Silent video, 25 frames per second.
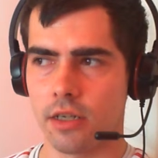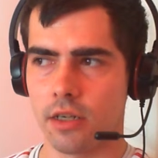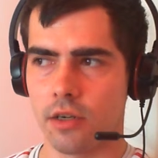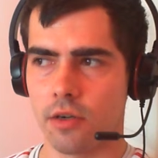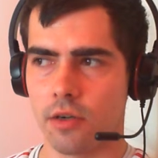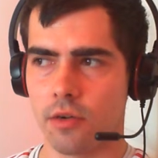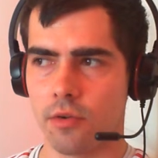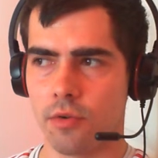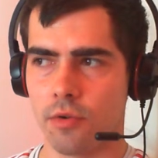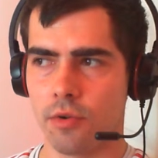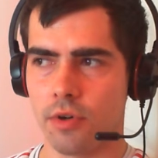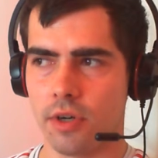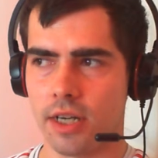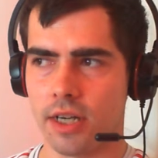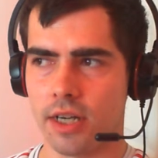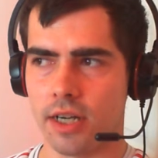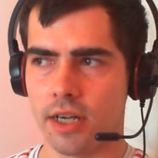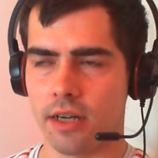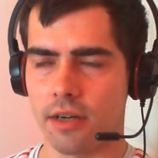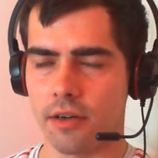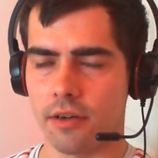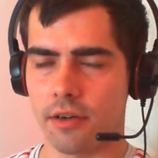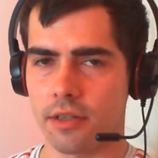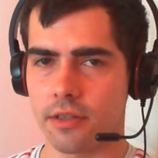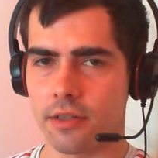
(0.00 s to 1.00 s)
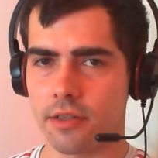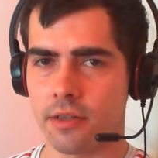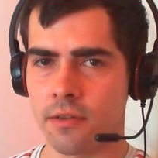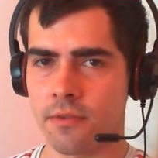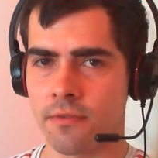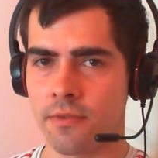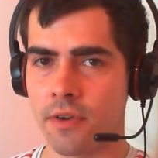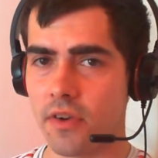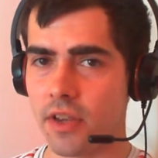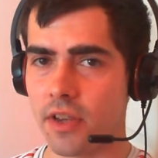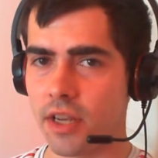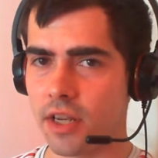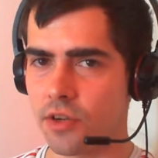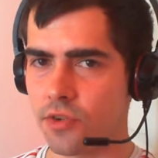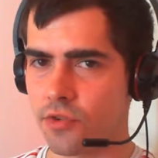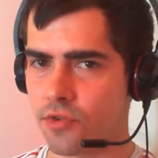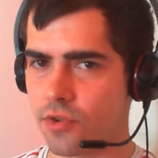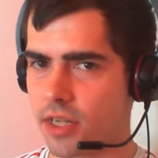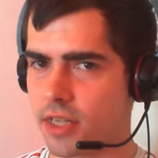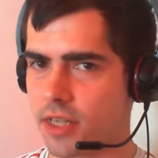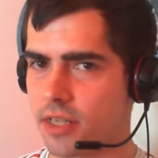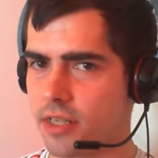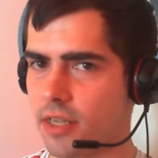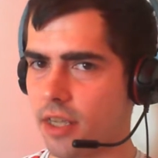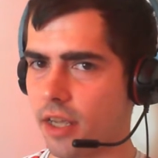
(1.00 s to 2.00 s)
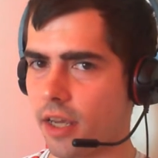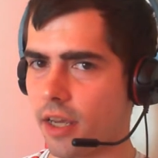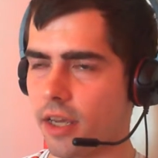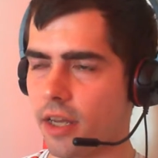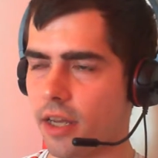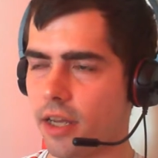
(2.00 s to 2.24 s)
Well, they're very interesting.